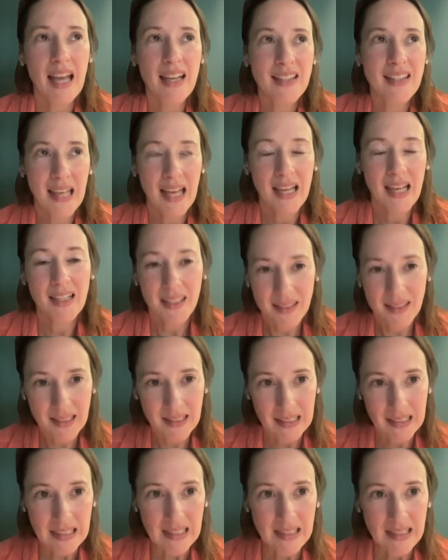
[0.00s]
as sad as
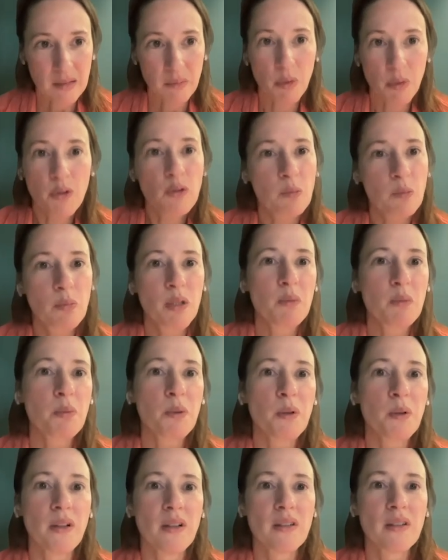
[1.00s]
it is, most
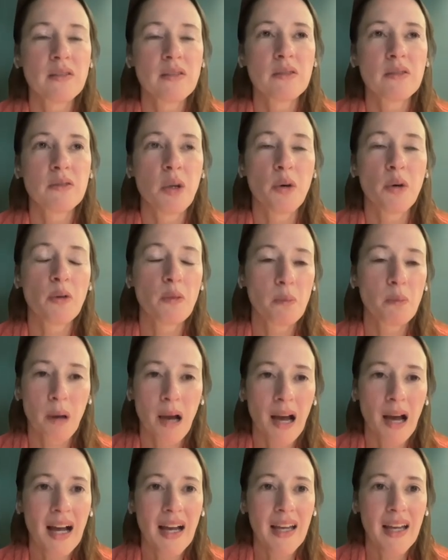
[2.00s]
people don't
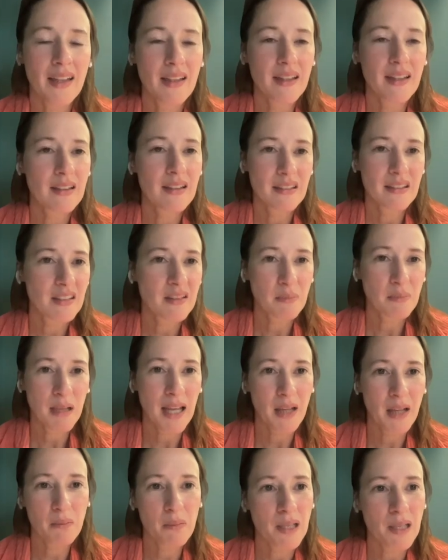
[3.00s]
buy
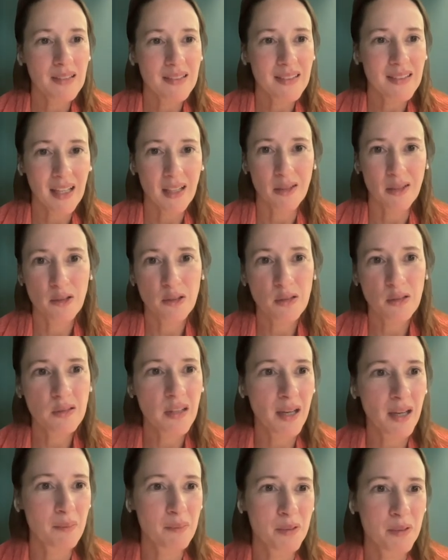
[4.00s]
plant-based canned
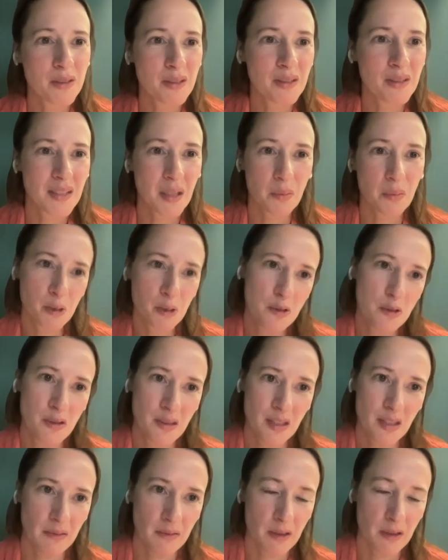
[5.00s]
tuna because they want to
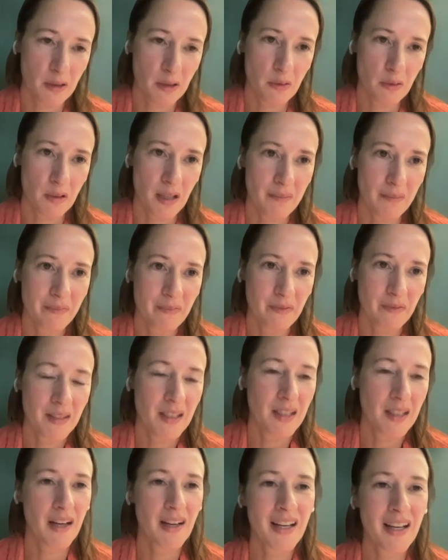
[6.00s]
save the tuna.
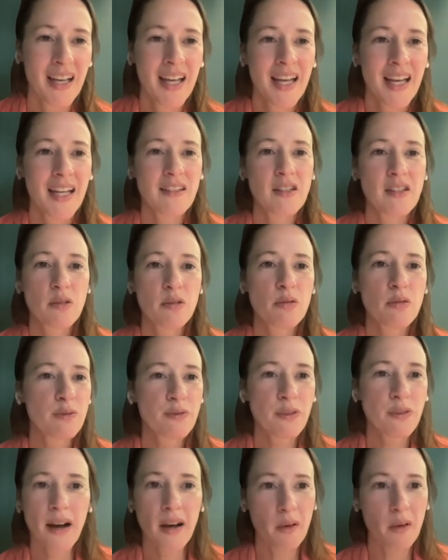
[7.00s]
It's too
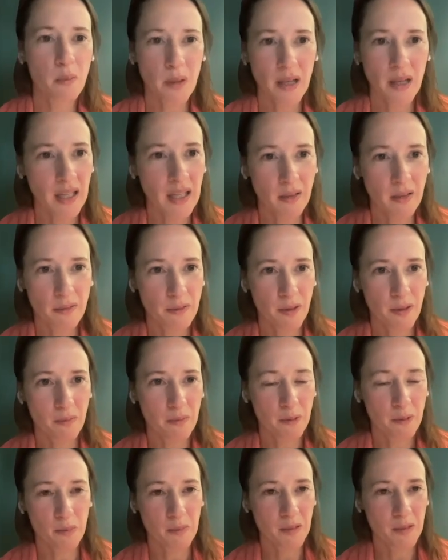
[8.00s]
far away
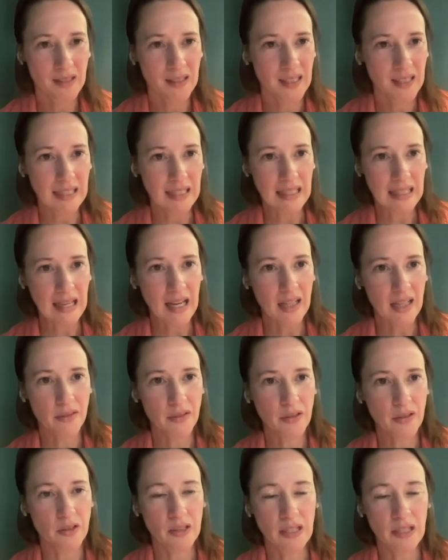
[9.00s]
from their daily
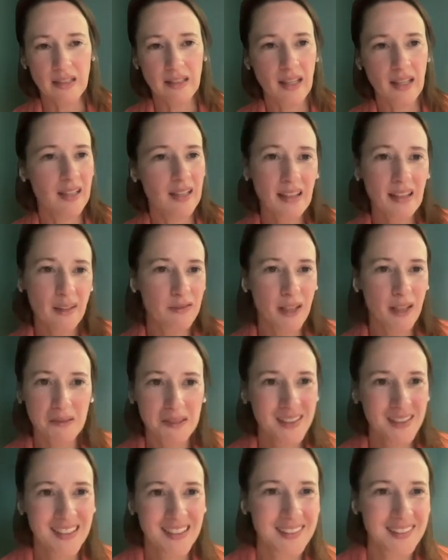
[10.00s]
lives usually. They've
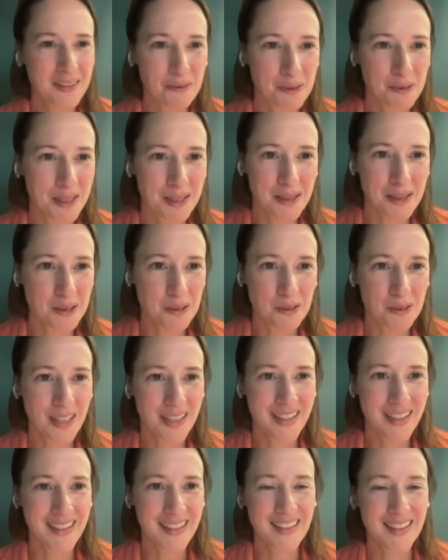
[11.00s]
never seen a real
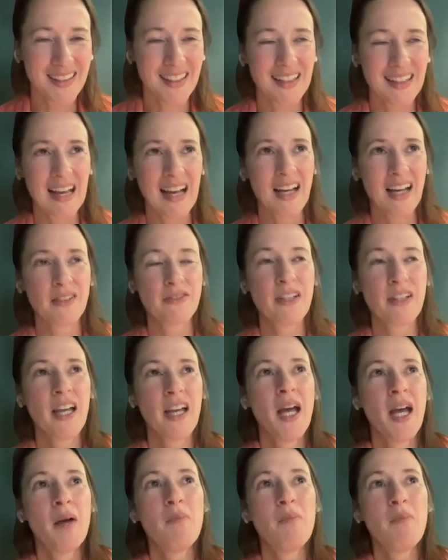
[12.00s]
tuna in their life.